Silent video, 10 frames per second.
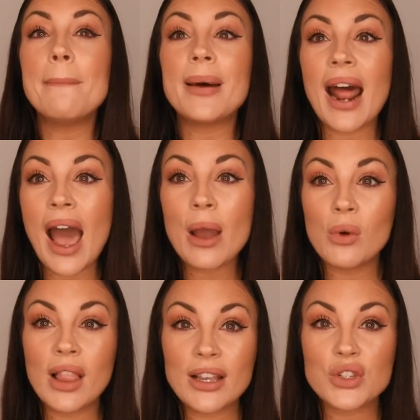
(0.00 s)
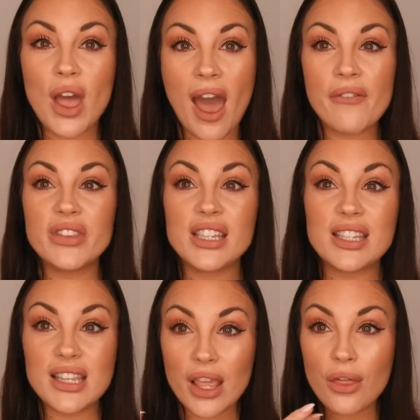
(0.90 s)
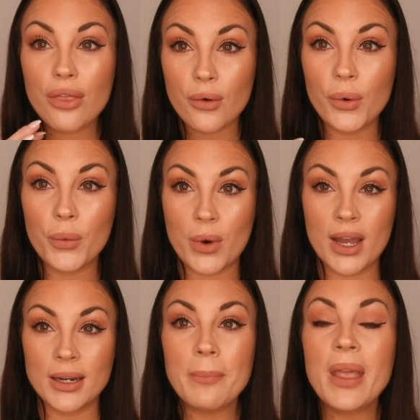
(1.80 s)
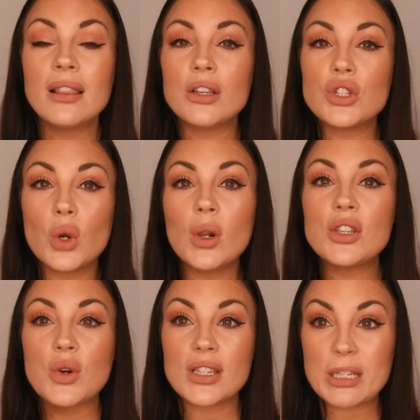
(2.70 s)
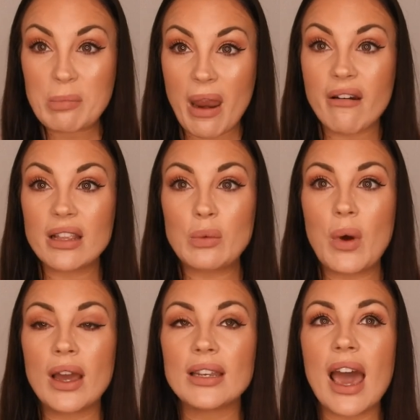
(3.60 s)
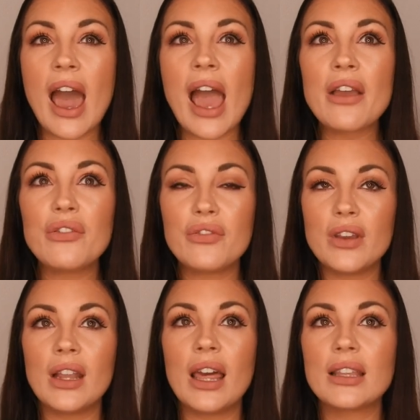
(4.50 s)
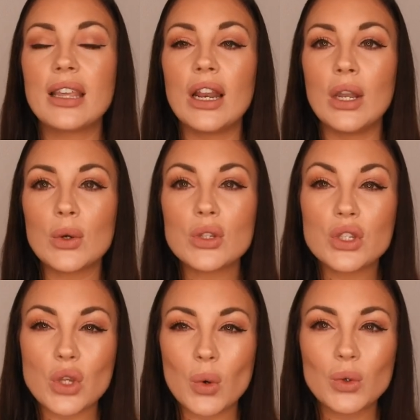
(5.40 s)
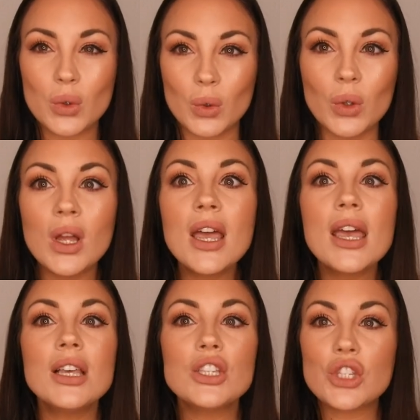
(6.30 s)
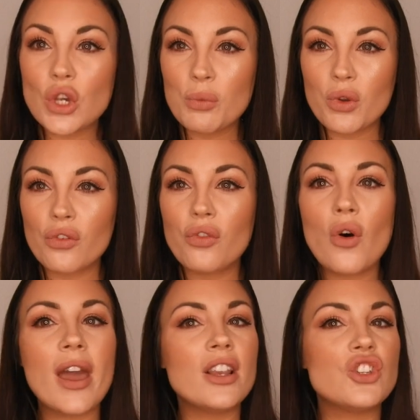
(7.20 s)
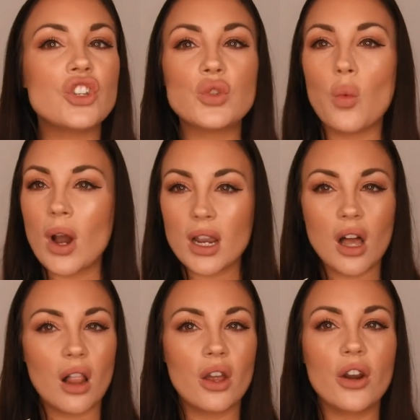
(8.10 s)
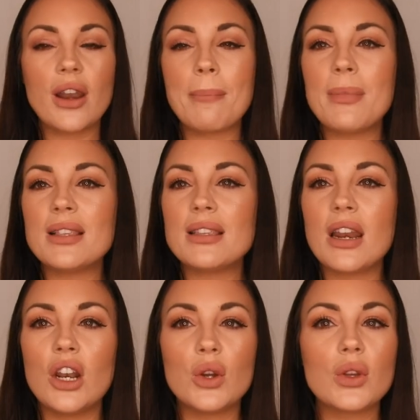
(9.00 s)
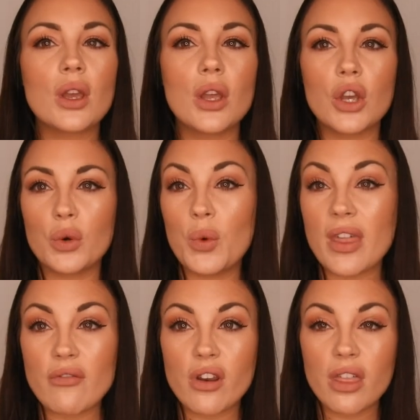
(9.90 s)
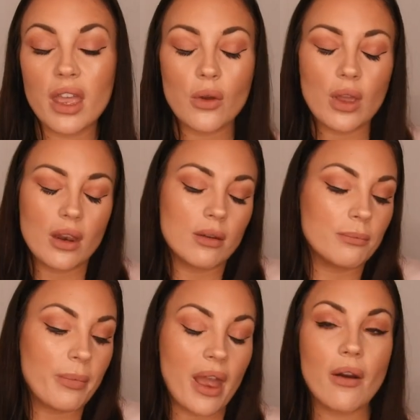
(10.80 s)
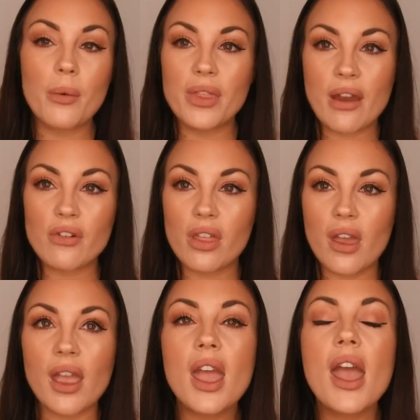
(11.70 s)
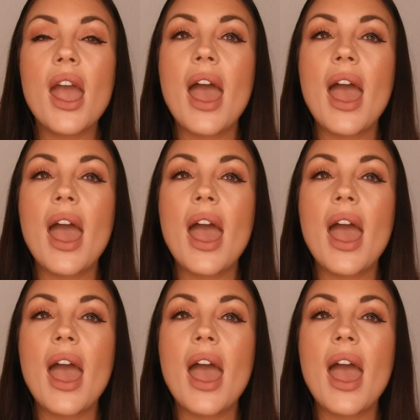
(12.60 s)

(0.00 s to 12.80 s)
But I would like to have the see-through one, the totally transparent one. I feel like they look so cool, so beautiful, and it's just one color. That means that it looks good with everything. You can pair it with everything.